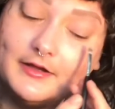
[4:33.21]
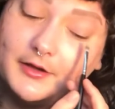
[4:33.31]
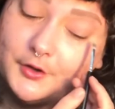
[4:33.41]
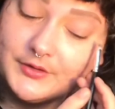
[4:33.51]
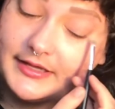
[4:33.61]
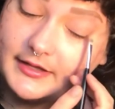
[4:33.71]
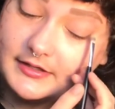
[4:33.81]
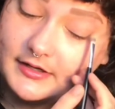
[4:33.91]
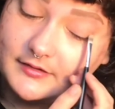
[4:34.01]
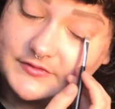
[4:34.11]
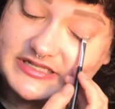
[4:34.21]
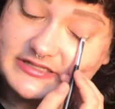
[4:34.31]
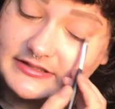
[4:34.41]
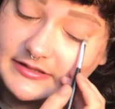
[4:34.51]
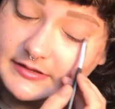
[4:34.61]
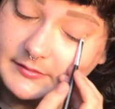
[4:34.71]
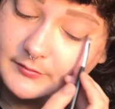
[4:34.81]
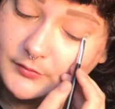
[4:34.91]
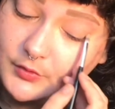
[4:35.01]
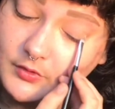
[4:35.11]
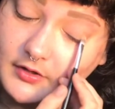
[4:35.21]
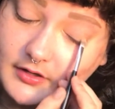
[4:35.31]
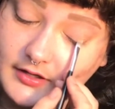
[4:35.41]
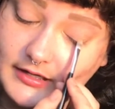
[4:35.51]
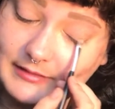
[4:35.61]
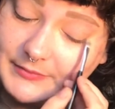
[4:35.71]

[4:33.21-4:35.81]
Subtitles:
Okay, obviously more